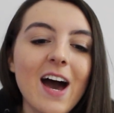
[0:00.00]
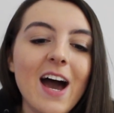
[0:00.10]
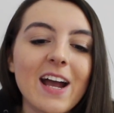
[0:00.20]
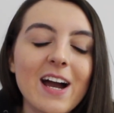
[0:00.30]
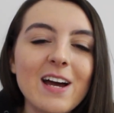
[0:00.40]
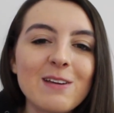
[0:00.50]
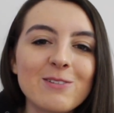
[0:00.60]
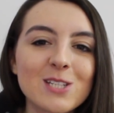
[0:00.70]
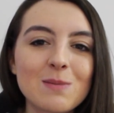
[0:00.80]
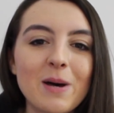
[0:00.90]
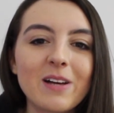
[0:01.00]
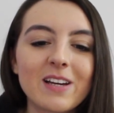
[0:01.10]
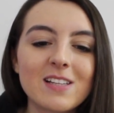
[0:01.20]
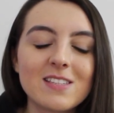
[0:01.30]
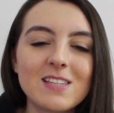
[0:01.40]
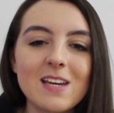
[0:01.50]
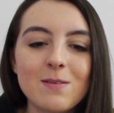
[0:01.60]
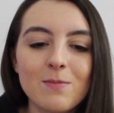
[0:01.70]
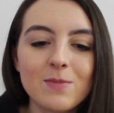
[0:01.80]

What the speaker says: I kind of wish the Pelicans did,